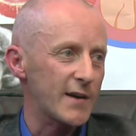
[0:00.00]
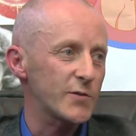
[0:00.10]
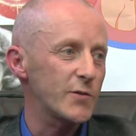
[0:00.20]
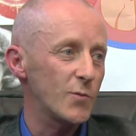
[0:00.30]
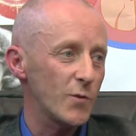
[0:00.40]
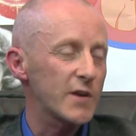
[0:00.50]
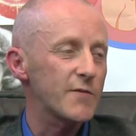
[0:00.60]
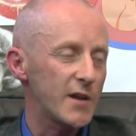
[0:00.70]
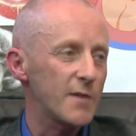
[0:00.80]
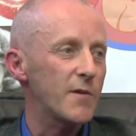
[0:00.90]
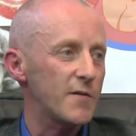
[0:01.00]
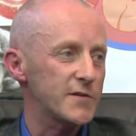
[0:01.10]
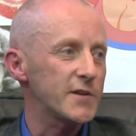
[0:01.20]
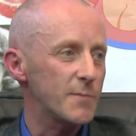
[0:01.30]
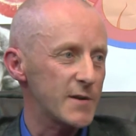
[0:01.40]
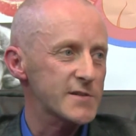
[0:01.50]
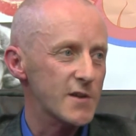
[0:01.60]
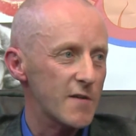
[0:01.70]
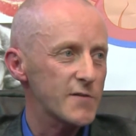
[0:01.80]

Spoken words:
So you will give them obviously the best service,